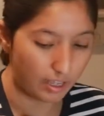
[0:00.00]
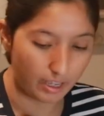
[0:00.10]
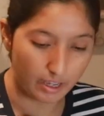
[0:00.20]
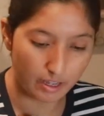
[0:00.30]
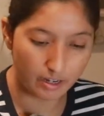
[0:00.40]

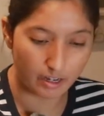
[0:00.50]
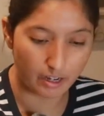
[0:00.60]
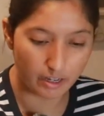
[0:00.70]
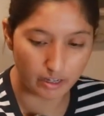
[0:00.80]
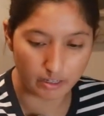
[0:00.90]
And
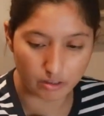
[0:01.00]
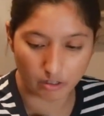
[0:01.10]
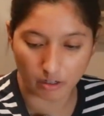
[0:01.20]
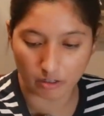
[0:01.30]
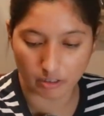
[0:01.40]
I
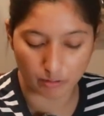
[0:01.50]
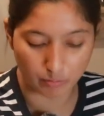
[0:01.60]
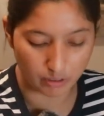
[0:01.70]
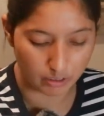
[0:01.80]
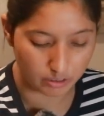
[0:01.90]
thought that
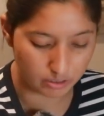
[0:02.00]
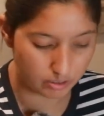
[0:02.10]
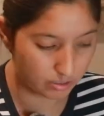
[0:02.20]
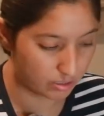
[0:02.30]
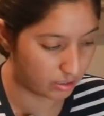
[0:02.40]

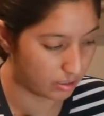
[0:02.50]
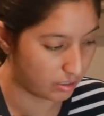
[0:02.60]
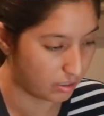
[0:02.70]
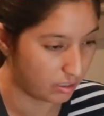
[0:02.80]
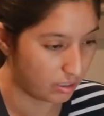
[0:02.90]
was
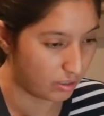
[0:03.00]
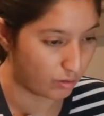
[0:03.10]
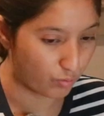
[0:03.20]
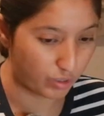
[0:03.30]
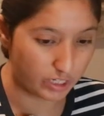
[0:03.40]

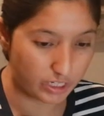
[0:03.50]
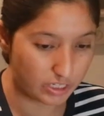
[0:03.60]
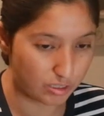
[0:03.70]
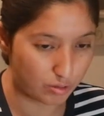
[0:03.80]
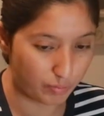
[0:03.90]
really
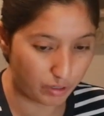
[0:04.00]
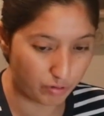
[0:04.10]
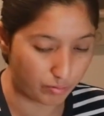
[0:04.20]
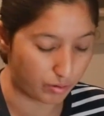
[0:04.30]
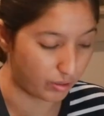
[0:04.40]
easy to
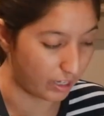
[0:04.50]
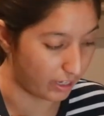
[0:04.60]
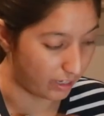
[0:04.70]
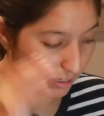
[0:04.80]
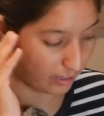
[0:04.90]
maneuver,
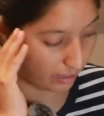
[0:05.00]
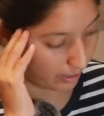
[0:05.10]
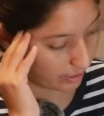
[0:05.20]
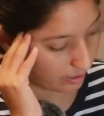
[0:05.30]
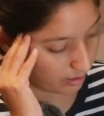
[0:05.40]
and
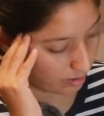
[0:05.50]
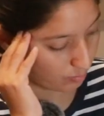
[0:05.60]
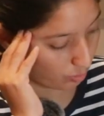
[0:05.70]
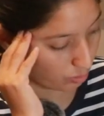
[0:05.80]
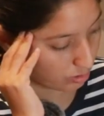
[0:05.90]
I
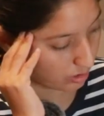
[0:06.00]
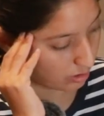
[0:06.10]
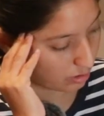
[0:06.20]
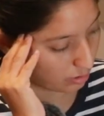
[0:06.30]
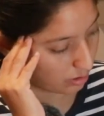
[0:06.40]

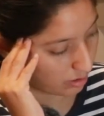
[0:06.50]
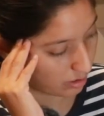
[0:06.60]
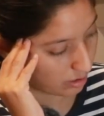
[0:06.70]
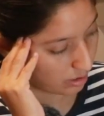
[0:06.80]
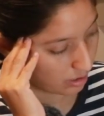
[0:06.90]
mostly
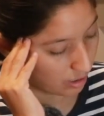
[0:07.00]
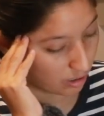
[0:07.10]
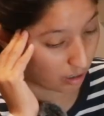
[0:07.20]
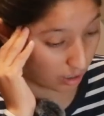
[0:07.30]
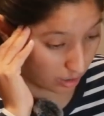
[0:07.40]
did
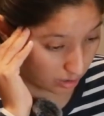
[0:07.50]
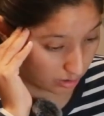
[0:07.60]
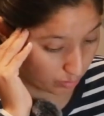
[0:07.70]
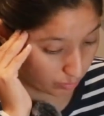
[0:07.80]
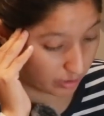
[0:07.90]
art
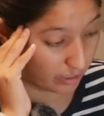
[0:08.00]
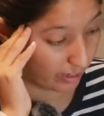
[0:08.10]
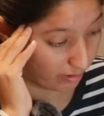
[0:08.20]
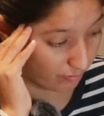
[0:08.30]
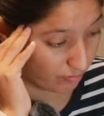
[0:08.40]
with the
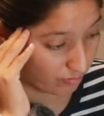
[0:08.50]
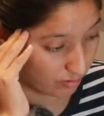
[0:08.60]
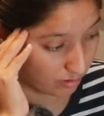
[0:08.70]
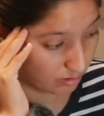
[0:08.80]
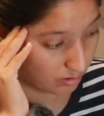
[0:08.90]
knife,
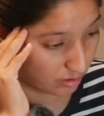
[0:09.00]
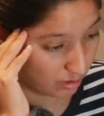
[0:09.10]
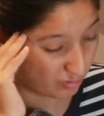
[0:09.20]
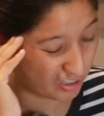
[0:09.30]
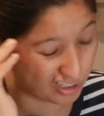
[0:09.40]

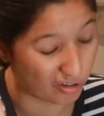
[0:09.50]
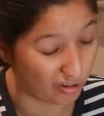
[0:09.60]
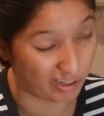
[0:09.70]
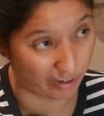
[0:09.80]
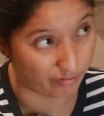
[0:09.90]
which is
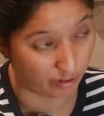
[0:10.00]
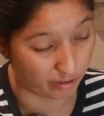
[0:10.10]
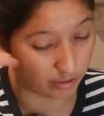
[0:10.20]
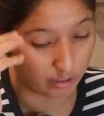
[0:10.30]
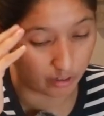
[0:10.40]
called knife
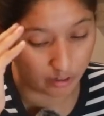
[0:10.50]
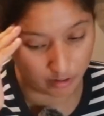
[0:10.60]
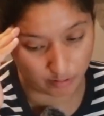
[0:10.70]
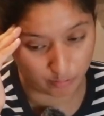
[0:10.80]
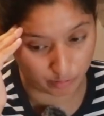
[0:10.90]
art,
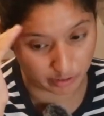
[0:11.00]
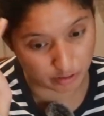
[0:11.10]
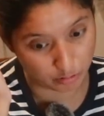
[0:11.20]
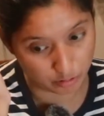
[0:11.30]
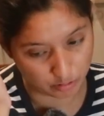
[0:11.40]

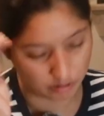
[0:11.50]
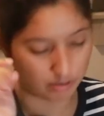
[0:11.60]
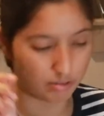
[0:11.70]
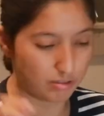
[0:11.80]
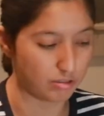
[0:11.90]
which
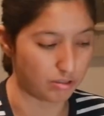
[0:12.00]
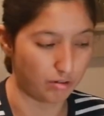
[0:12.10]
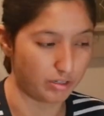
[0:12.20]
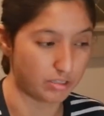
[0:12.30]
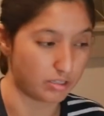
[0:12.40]

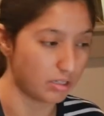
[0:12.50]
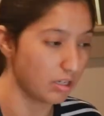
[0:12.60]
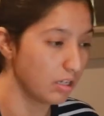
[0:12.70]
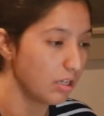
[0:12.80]
so easy.